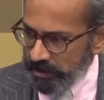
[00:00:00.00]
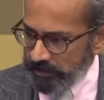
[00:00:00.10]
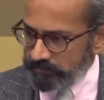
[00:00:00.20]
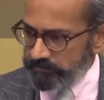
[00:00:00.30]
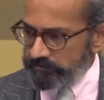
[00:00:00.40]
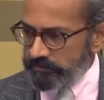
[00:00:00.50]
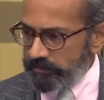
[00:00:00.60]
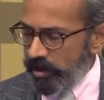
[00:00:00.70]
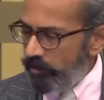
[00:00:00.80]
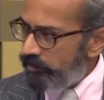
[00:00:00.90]
a
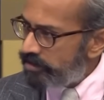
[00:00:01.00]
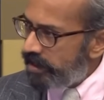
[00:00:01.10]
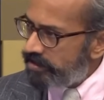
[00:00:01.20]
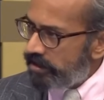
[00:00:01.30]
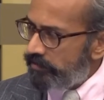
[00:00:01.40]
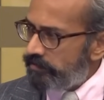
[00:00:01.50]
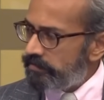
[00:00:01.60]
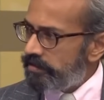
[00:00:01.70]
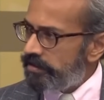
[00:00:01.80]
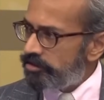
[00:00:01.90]
hot potato
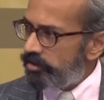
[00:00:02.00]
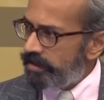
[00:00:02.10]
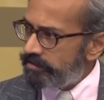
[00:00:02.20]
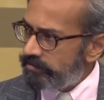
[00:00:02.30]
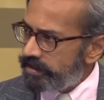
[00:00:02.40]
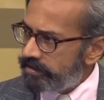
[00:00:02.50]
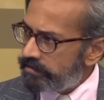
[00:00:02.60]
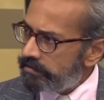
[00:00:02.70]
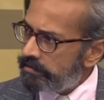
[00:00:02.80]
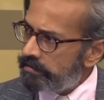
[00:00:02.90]
in the trade arena?